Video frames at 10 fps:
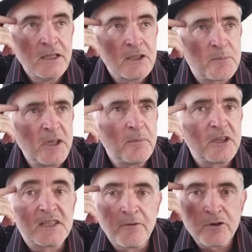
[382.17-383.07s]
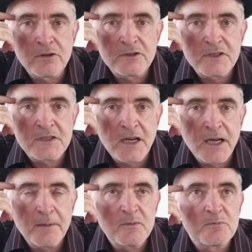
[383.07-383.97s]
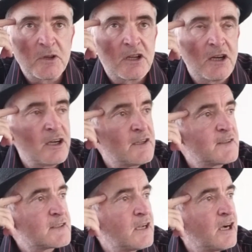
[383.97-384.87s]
It's been a bit difficult at times because